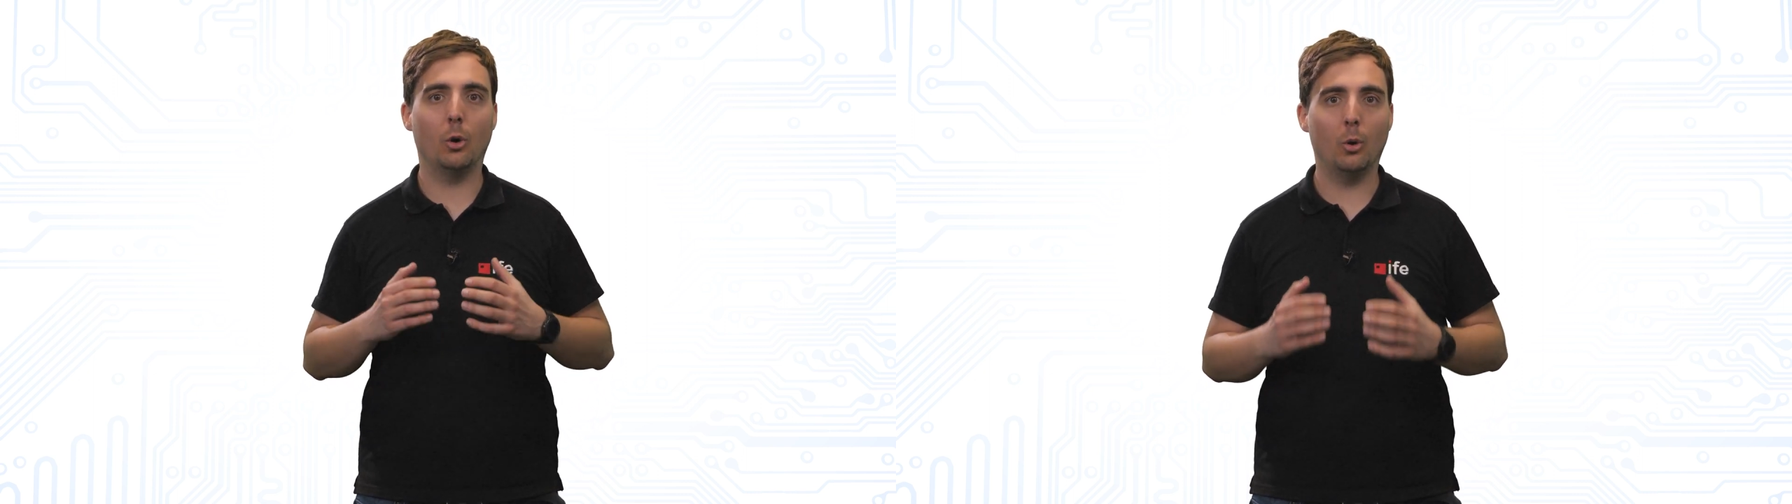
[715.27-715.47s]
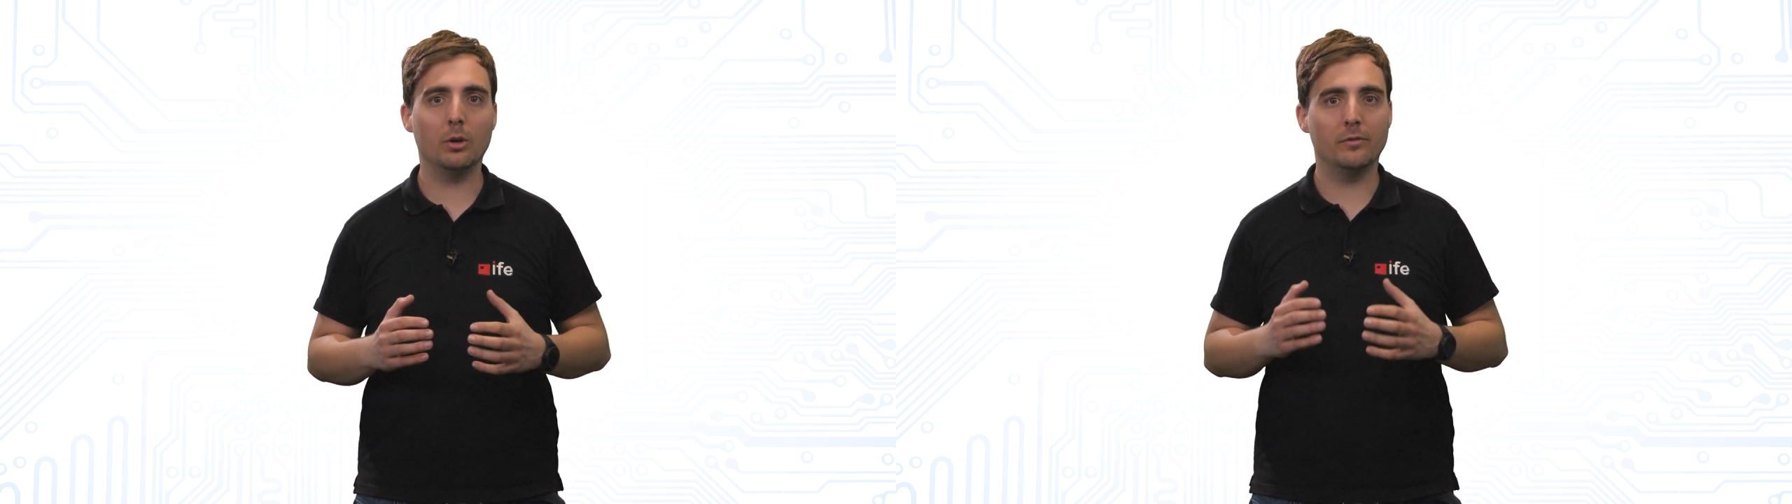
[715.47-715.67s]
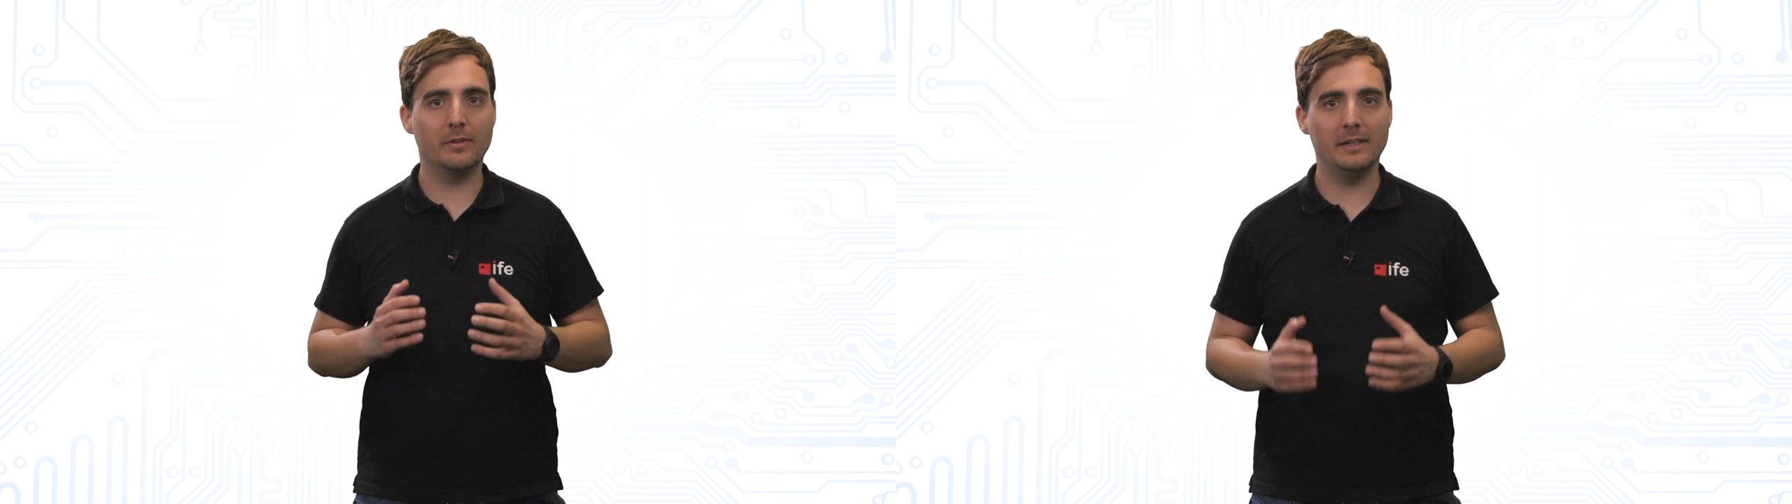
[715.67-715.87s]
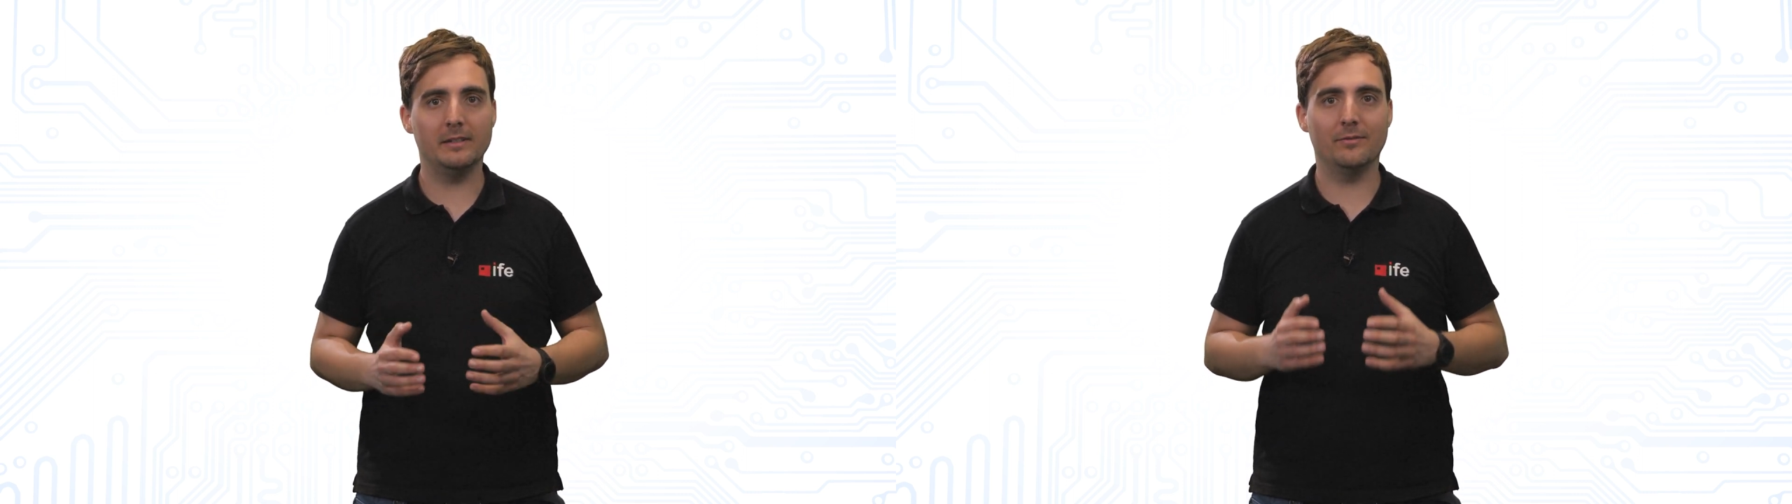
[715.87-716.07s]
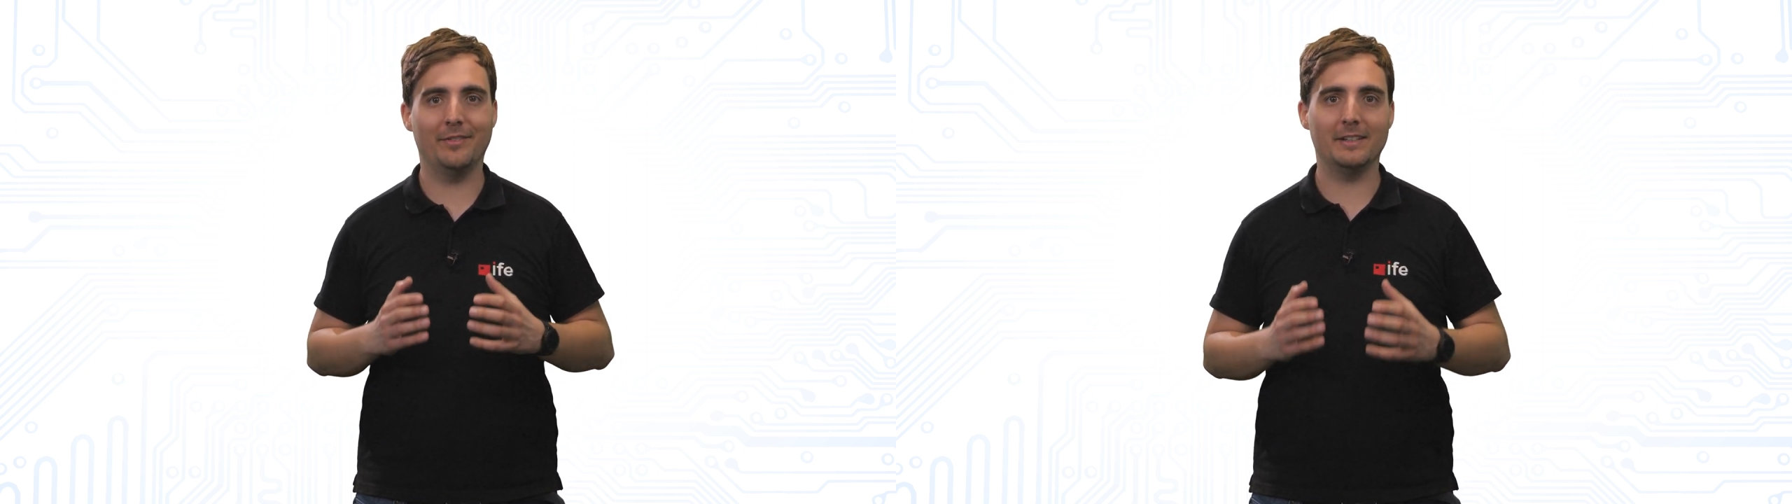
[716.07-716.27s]
all of
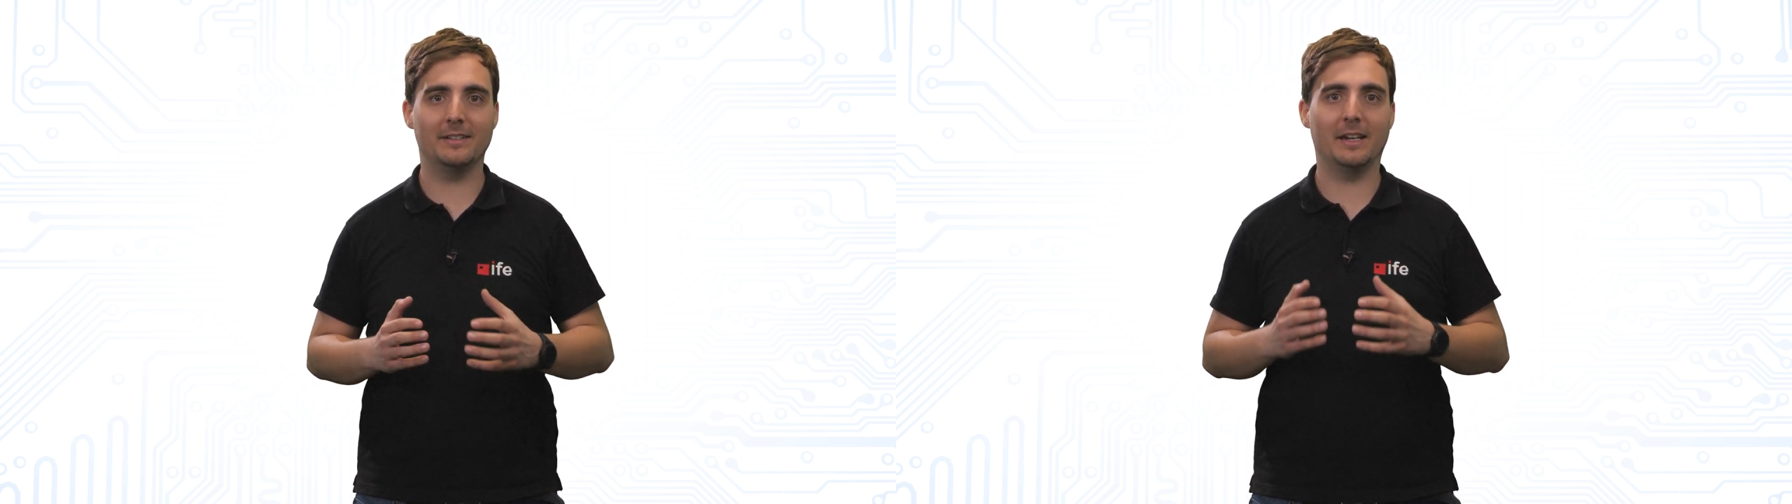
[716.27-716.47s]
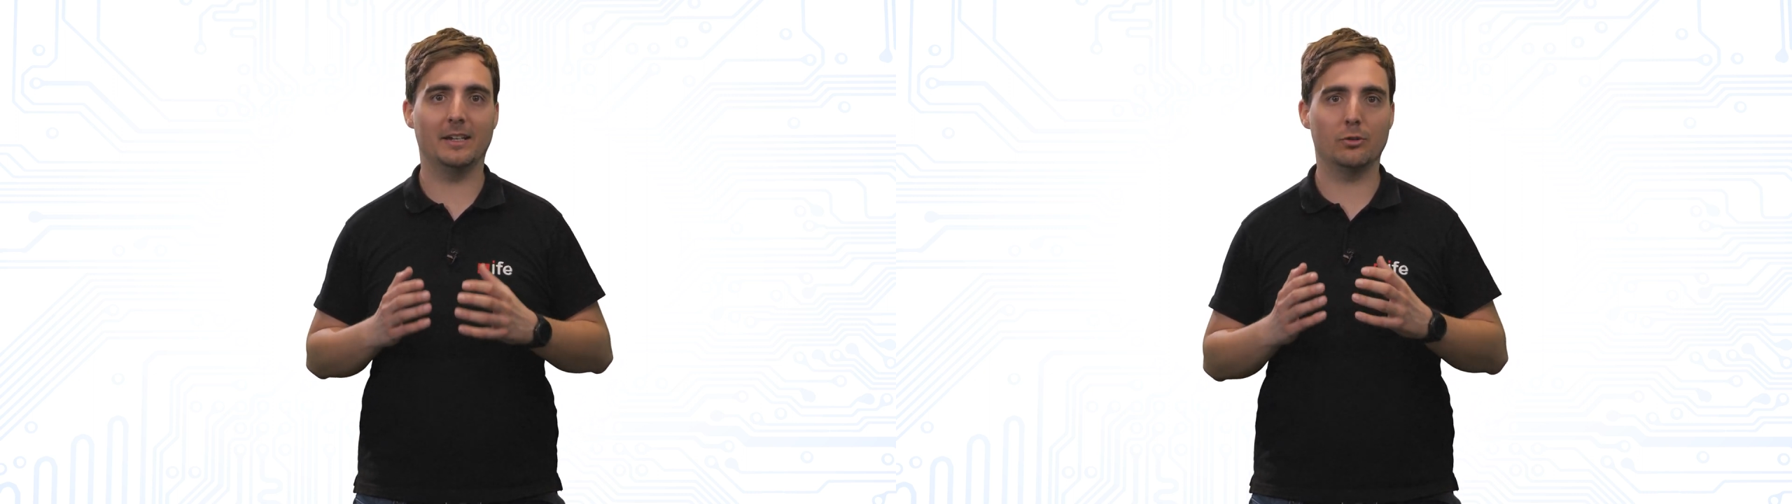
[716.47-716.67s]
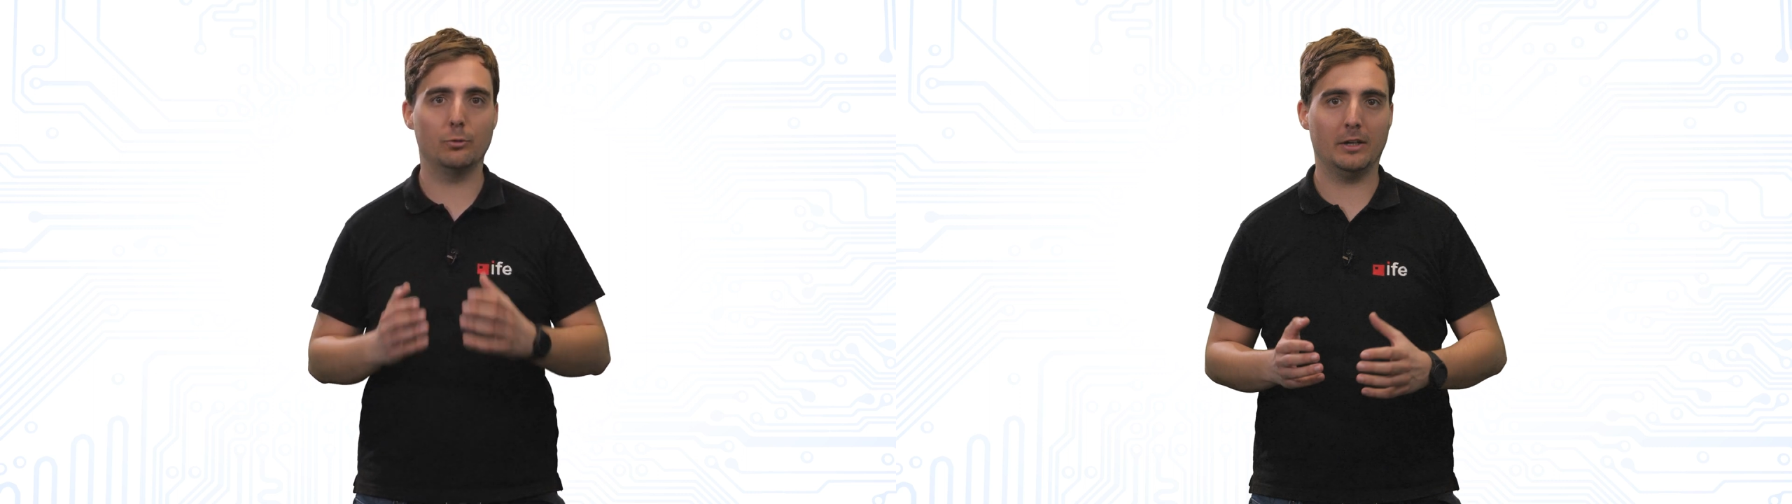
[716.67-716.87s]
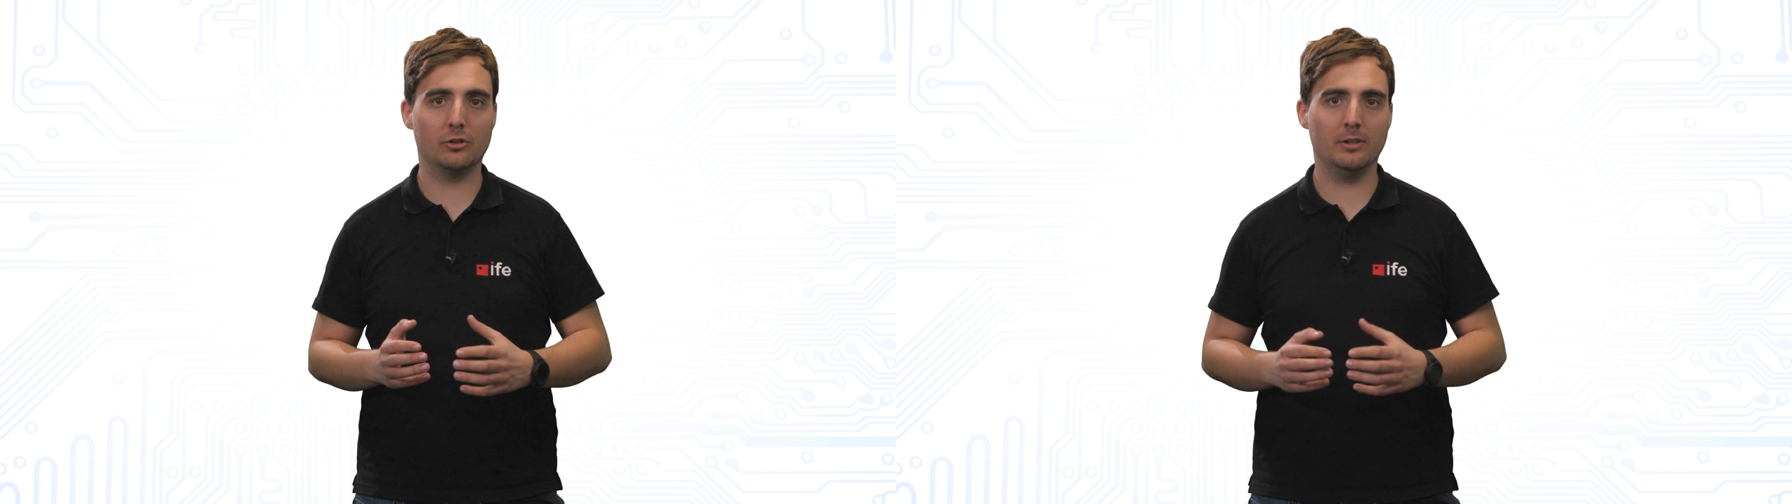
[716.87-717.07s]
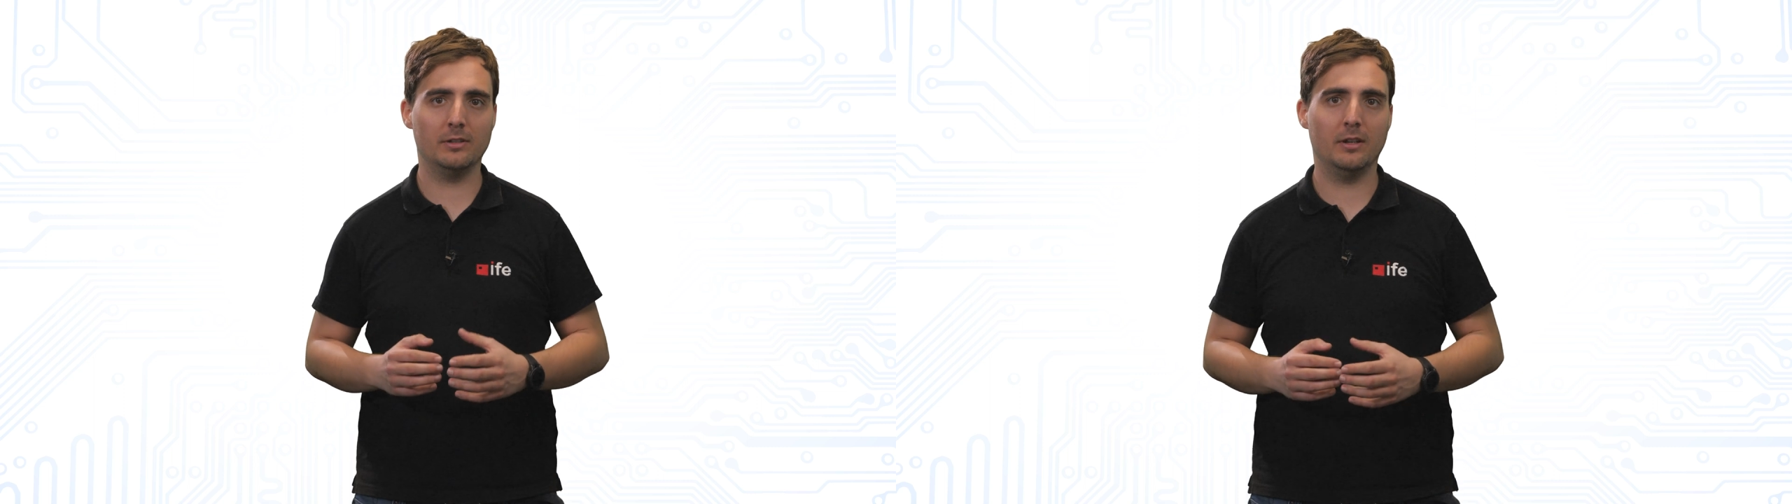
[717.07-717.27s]
these investigated
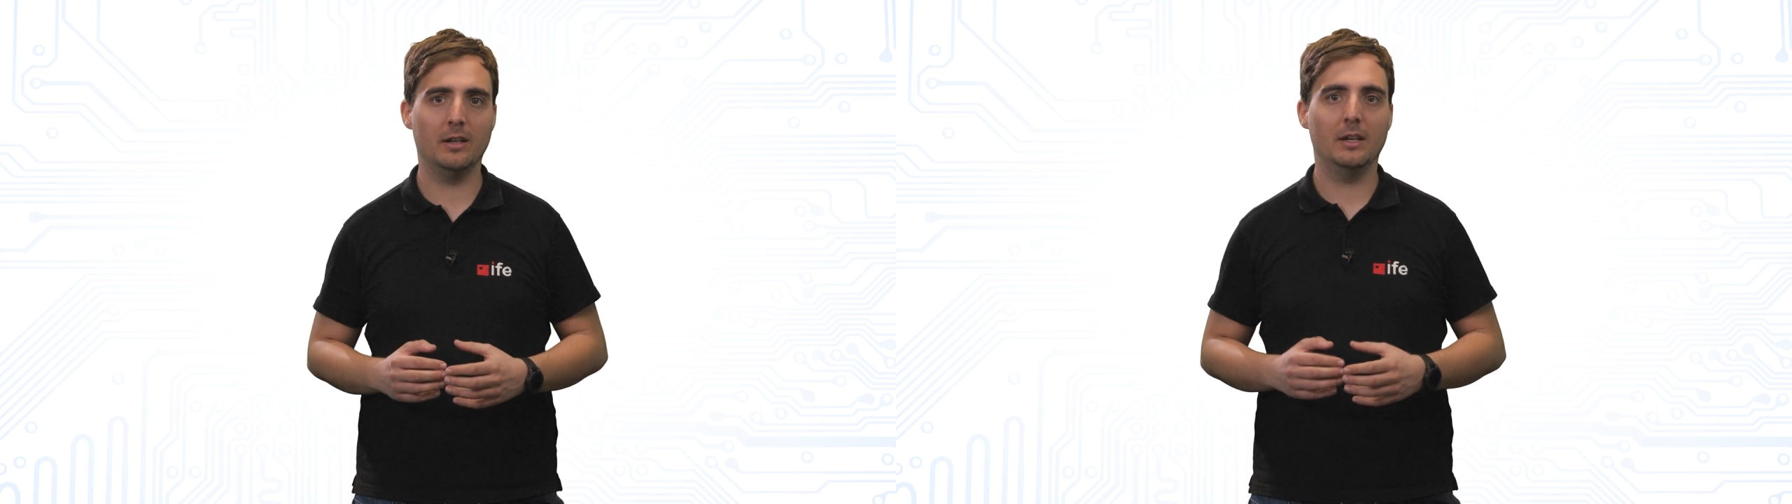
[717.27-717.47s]
structures